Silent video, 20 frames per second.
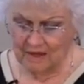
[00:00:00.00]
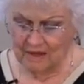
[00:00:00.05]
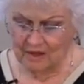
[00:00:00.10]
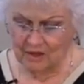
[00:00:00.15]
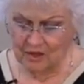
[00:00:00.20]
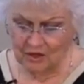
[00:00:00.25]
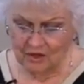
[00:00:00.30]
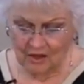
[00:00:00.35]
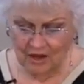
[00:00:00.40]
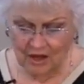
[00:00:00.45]

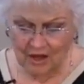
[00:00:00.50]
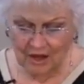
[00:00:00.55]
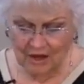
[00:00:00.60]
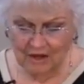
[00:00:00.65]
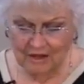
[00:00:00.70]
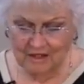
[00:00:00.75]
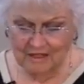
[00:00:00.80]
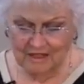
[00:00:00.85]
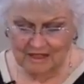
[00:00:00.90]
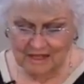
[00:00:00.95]
To God
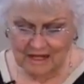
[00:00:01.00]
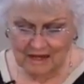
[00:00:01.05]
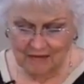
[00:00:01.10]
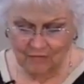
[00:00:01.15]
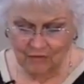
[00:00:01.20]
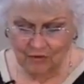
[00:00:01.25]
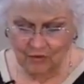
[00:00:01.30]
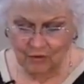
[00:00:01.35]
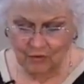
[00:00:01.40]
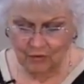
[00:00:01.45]
our
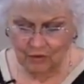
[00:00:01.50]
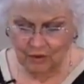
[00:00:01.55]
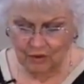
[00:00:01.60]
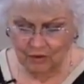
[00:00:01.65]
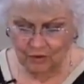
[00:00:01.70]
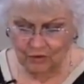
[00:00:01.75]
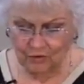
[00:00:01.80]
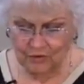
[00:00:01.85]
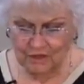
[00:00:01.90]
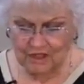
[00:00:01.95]
Savior, who
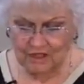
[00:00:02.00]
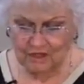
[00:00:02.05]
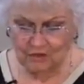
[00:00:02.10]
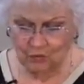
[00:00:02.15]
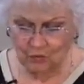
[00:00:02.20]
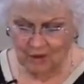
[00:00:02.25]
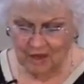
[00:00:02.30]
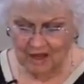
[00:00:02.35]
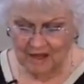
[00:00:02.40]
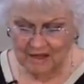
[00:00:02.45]
alone is
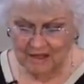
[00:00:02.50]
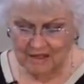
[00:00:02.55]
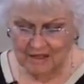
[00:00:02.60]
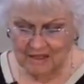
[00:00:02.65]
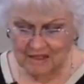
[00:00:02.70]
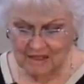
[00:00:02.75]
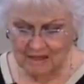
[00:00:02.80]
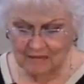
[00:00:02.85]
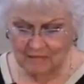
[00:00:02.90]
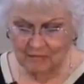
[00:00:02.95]

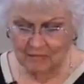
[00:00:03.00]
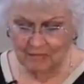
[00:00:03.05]
wise,